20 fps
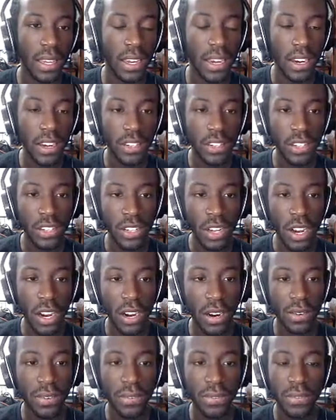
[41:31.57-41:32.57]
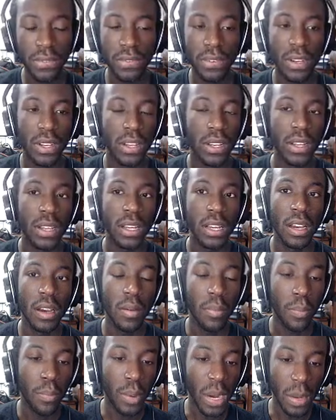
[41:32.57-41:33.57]
Here's the Surf.
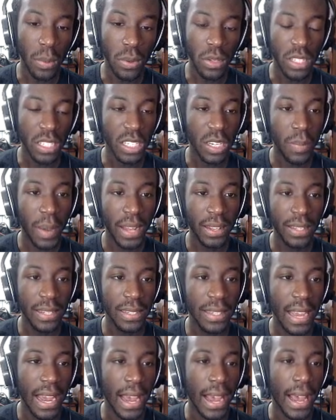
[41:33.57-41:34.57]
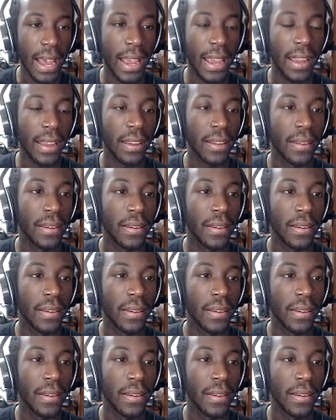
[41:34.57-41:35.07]
Bubbles is about to die.